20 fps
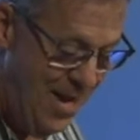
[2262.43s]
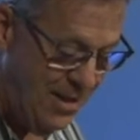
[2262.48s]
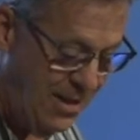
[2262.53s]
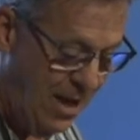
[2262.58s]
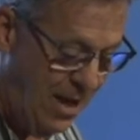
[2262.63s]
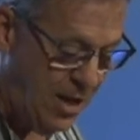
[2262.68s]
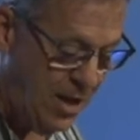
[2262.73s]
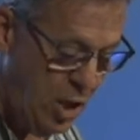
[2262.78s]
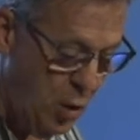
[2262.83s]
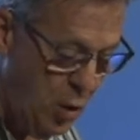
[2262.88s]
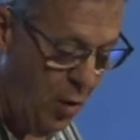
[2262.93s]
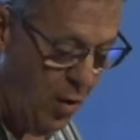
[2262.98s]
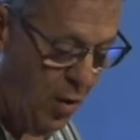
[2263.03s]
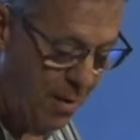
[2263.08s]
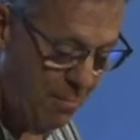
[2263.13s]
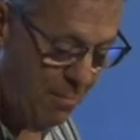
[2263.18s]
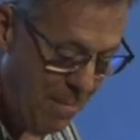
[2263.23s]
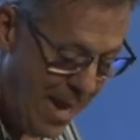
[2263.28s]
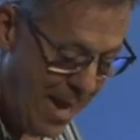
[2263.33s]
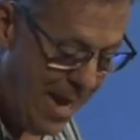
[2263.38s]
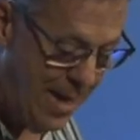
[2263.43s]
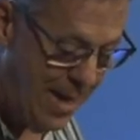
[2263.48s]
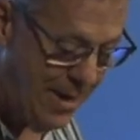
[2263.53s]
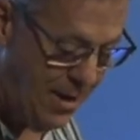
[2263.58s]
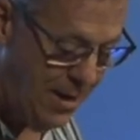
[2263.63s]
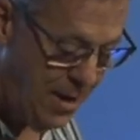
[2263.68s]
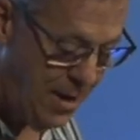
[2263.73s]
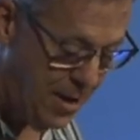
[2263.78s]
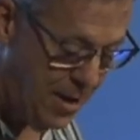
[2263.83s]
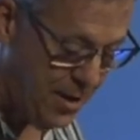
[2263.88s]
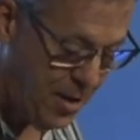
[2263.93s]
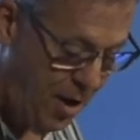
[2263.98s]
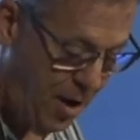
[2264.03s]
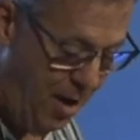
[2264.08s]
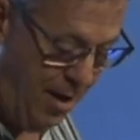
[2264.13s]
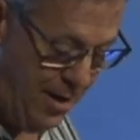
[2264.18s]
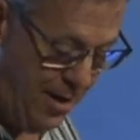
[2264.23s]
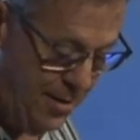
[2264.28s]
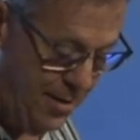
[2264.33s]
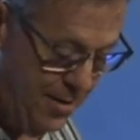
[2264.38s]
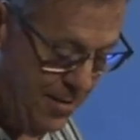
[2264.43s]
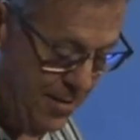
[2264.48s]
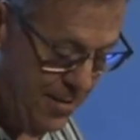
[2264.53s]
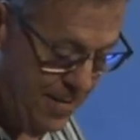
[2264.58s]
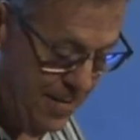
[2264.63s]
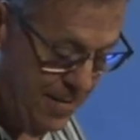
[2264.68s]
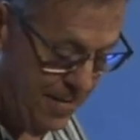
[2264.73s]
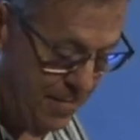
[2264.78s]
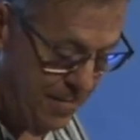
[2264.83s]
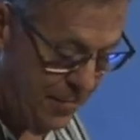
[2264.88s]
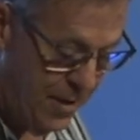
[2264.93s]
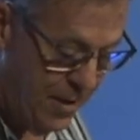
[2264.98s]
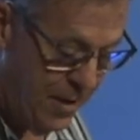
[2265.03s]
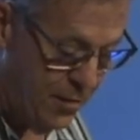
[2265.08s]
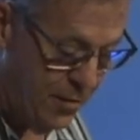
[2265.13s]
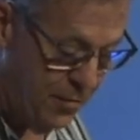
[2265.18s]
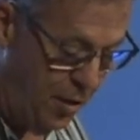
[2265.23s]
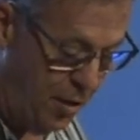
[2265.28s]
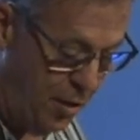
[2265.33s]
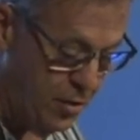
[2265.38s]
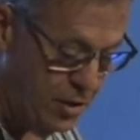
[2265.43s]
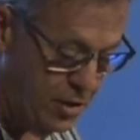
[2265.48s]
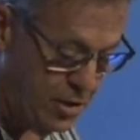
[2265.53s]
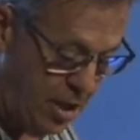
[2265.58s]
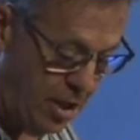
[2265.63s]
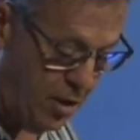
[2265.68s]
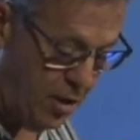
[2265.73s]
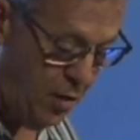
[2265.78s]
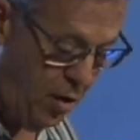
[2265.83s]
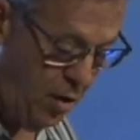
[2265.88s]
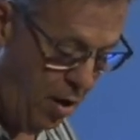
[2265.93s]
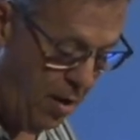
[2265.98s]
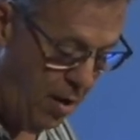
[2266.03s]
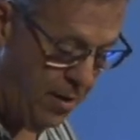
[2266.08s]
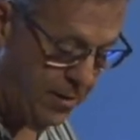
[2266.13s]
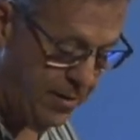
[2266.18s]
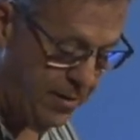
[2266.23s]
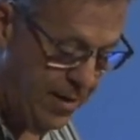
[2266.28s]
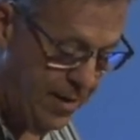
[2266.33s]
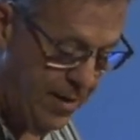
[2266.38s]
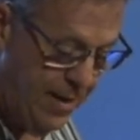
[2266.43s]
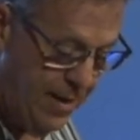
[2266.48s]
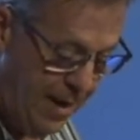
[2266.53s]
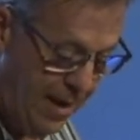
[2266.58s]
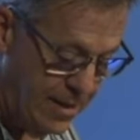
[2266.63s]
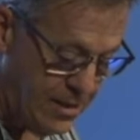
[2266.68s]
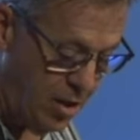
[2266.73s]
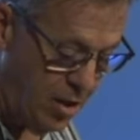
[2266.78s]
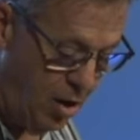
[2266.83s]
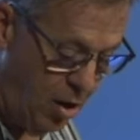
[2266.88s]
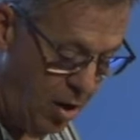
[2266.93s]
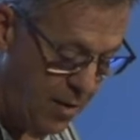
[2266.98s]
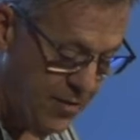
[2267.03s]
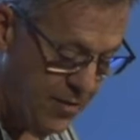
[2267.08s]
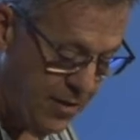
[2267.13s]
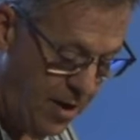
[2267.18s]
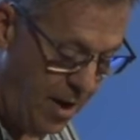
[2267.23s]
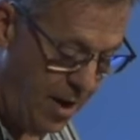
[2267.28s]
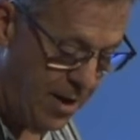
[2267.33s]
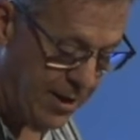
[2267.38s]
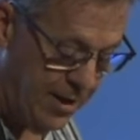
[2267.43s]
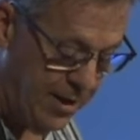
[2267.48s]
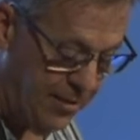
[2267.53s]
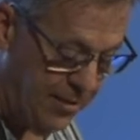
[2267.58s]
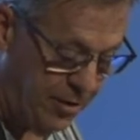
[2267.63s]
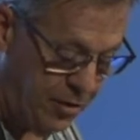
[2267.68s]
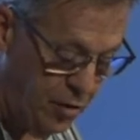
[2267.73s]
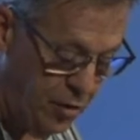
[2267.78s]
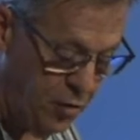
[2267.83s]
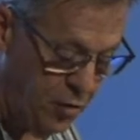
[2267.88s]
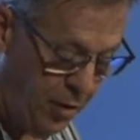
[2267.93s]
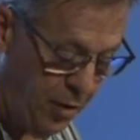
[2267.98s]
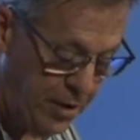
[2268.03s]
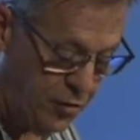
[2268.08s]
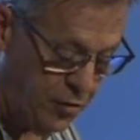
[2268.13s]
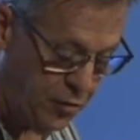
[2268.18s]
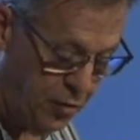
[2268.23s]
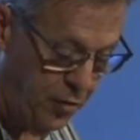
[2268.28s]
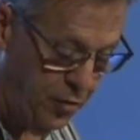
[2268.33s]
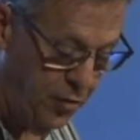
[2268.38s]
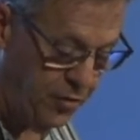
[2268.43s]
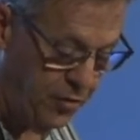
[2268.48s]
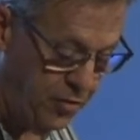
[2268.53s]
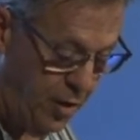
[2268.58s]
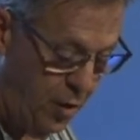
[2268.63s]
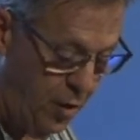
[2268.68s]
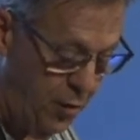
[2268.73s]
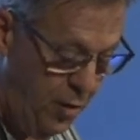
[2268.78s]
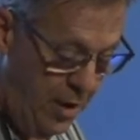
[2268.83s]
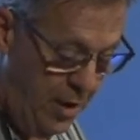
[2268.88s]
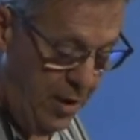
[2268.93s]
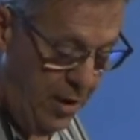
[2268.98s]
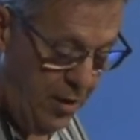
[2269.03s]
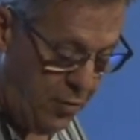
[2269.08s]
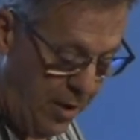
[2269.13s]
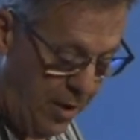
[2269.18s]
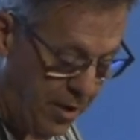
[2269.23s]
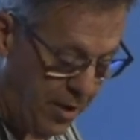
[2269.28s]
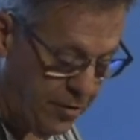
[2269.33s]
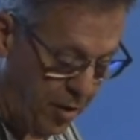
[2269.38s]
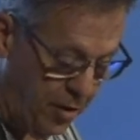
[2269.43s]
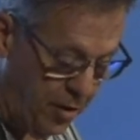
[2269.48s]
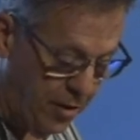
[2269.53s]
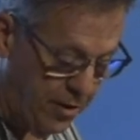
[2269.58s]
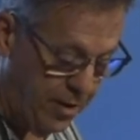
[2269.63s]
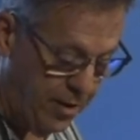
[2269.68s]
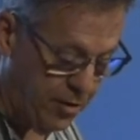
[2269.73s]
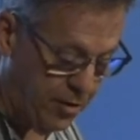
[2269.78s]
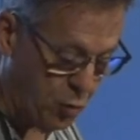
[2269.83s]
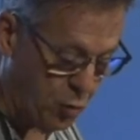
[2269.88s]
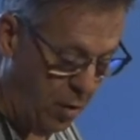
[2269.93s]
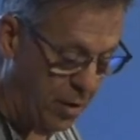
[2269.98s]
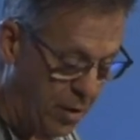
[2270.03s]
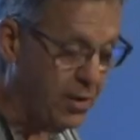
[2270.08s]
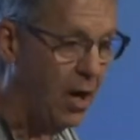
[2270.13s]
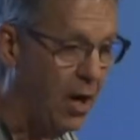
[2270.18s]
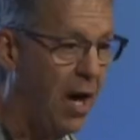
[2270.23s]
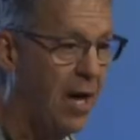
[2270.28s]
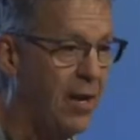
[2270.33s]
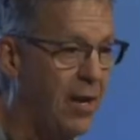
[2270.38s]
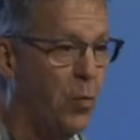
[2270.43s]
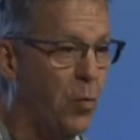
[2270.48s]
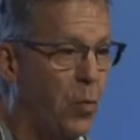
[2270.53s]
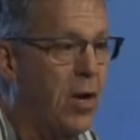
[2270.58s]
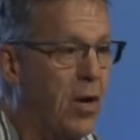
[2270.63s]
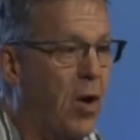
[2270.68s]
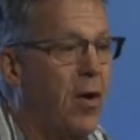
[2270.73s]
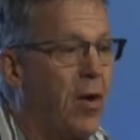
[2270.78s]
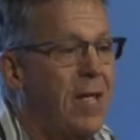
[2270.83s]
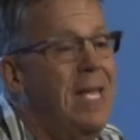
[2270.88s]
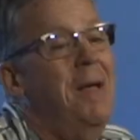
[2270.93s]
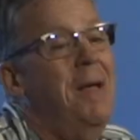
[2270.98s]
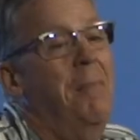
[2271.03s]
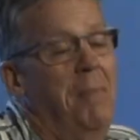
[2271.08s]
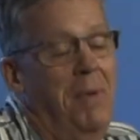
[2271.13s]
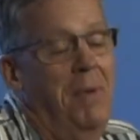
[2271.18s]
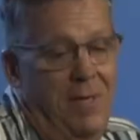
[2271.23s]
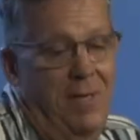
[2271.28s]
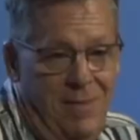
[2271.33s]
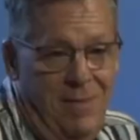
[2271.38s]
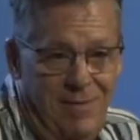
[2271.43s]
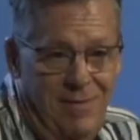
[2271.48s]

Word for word: Yet you are a man and not a God though you set your heart as the heart of a God. Again, the two great truths, you know, throughout eternity, there's one God and we aren't Him.